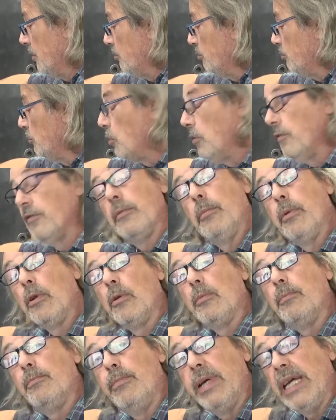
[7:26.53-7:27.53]

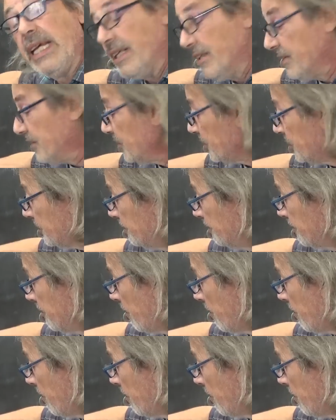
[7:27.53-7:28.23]
movable base,